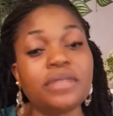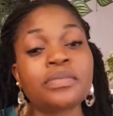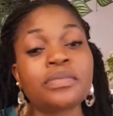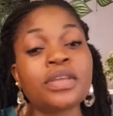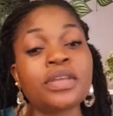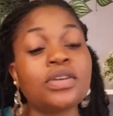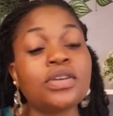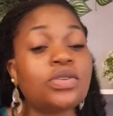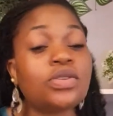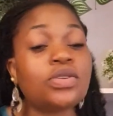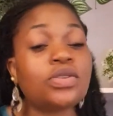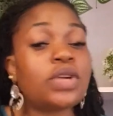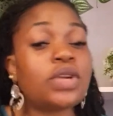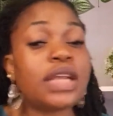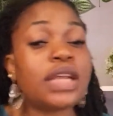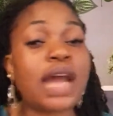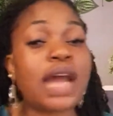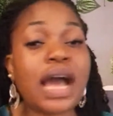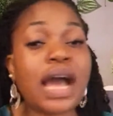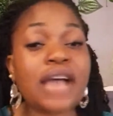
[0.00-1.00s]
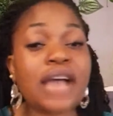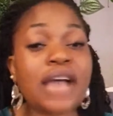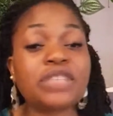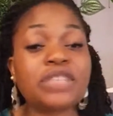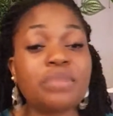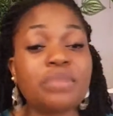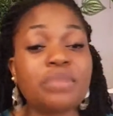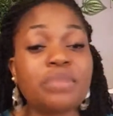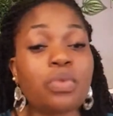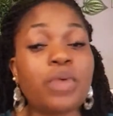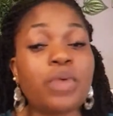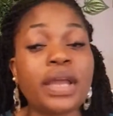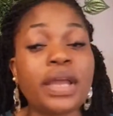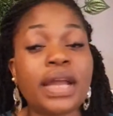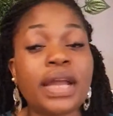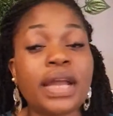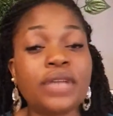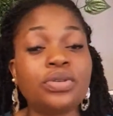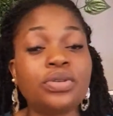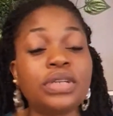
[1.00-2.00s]
So they now asked me when. I
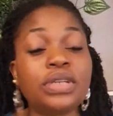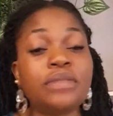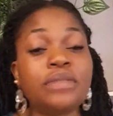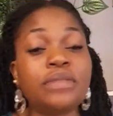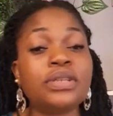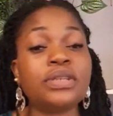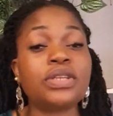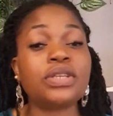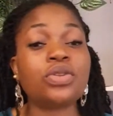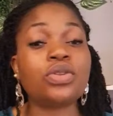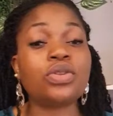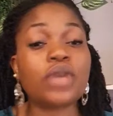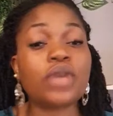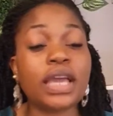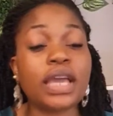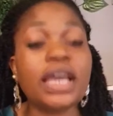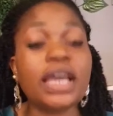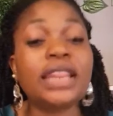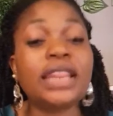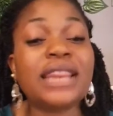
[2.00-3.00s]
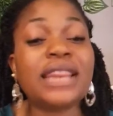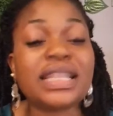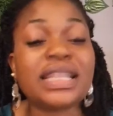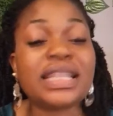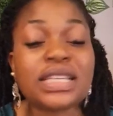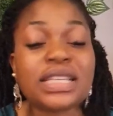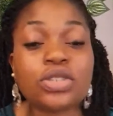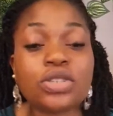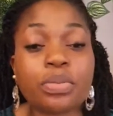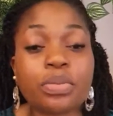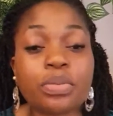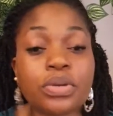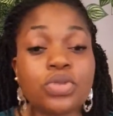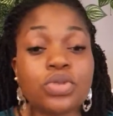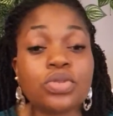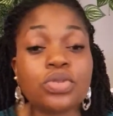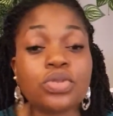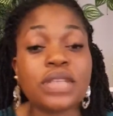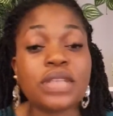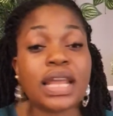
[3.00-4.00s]
told them, they said, okay, that it's supposed to
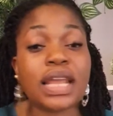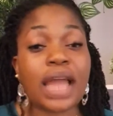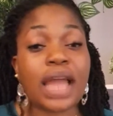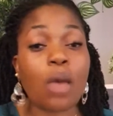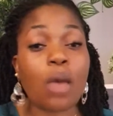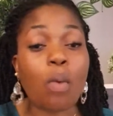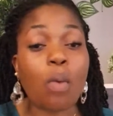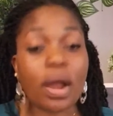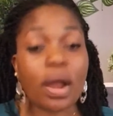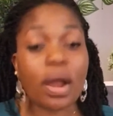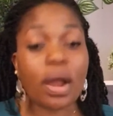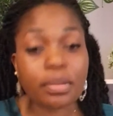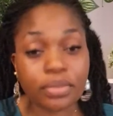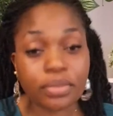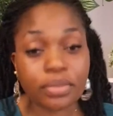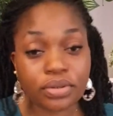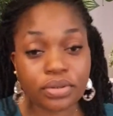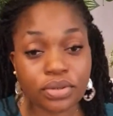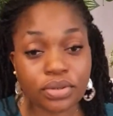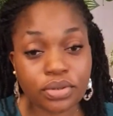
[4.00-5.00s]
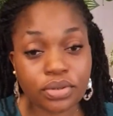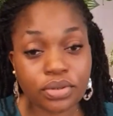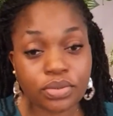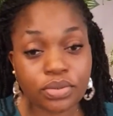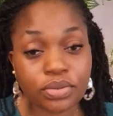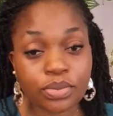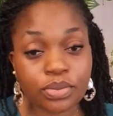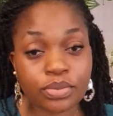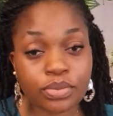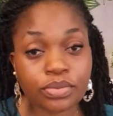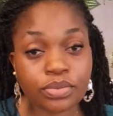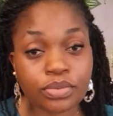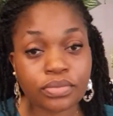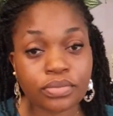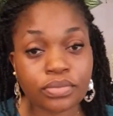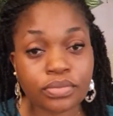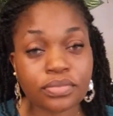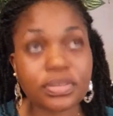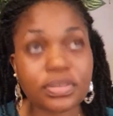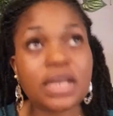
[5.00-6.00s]
stay like 1 month.
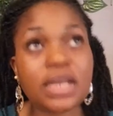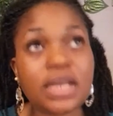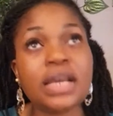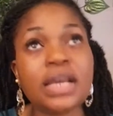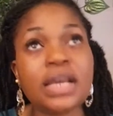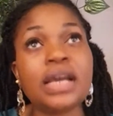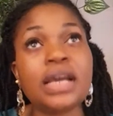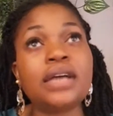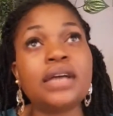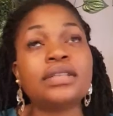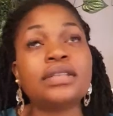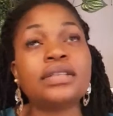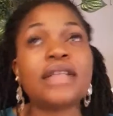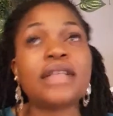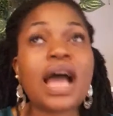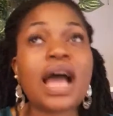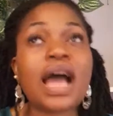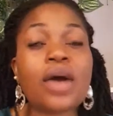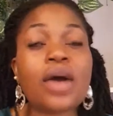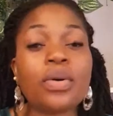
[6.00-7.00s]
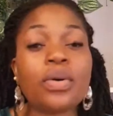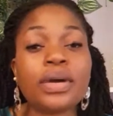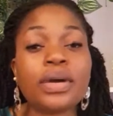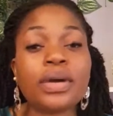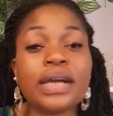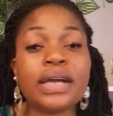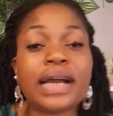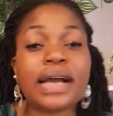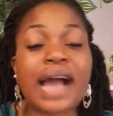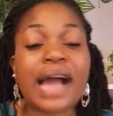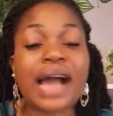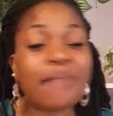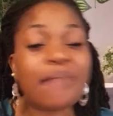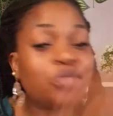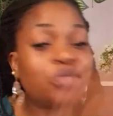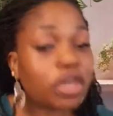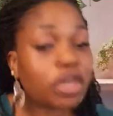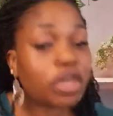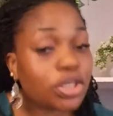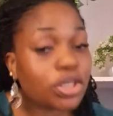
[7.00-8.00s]
Now, I'm
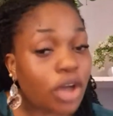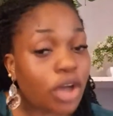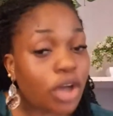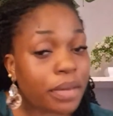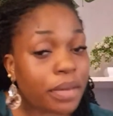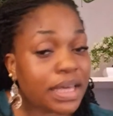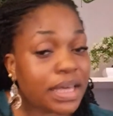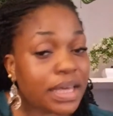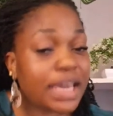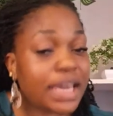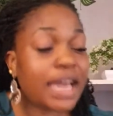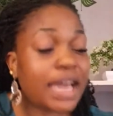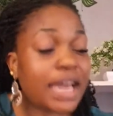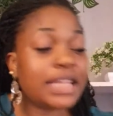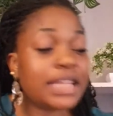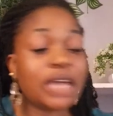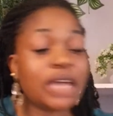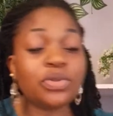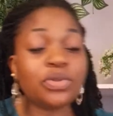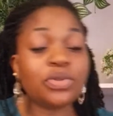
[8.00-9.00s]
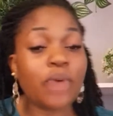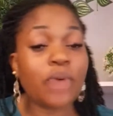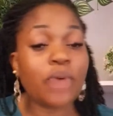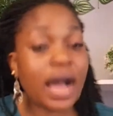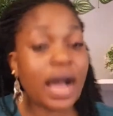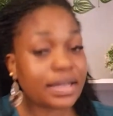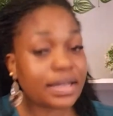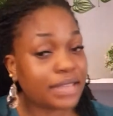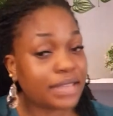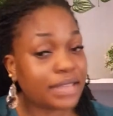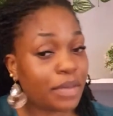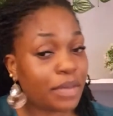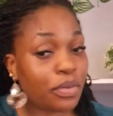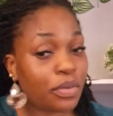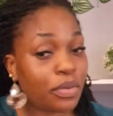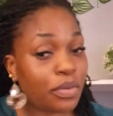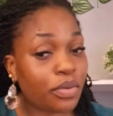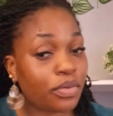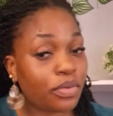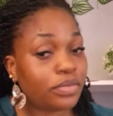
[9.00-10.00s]
just coming here now to ask them. Oh,
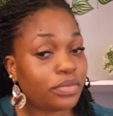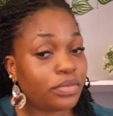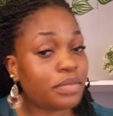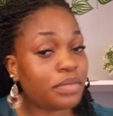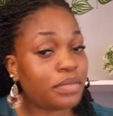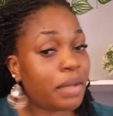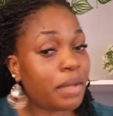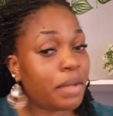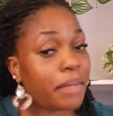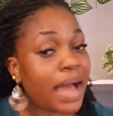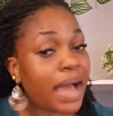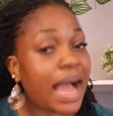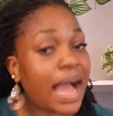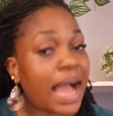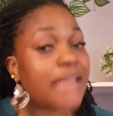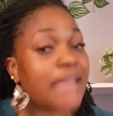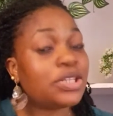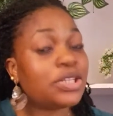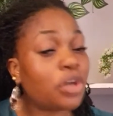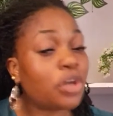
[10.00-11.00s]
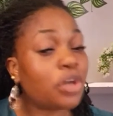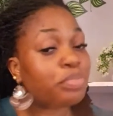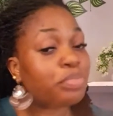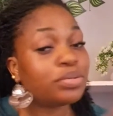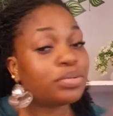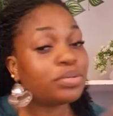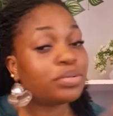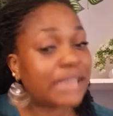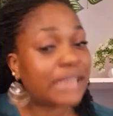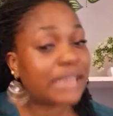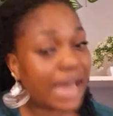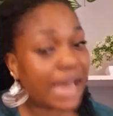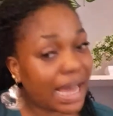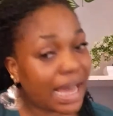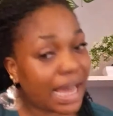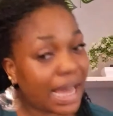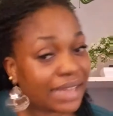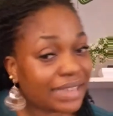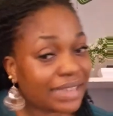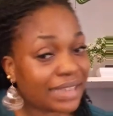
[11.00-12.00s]
remember, I did not put their
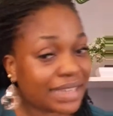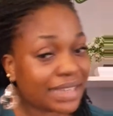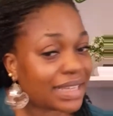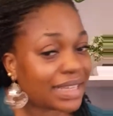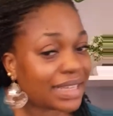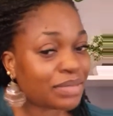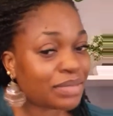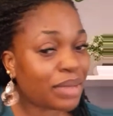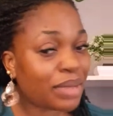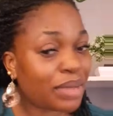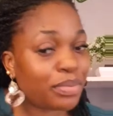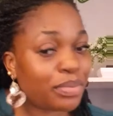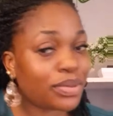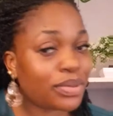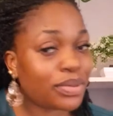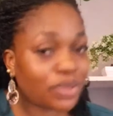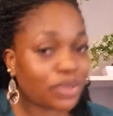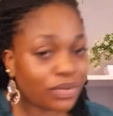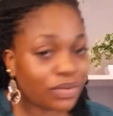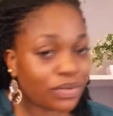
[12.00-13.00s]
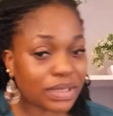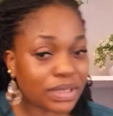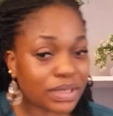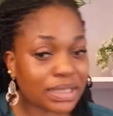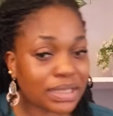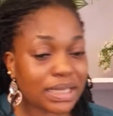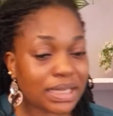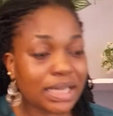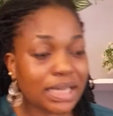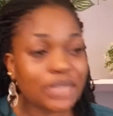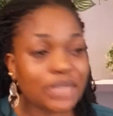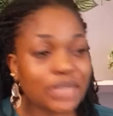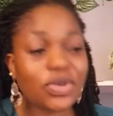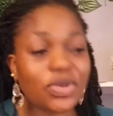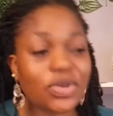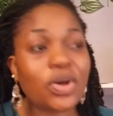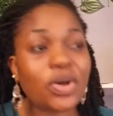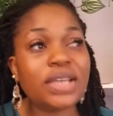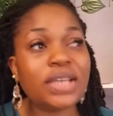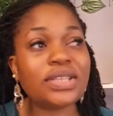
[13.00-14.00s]
address as my post office. So
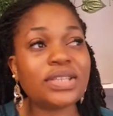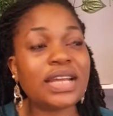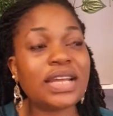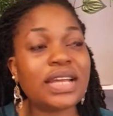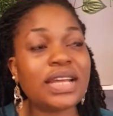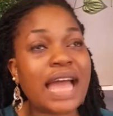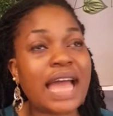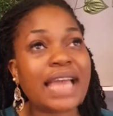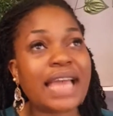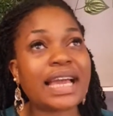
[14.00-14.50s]
it's not like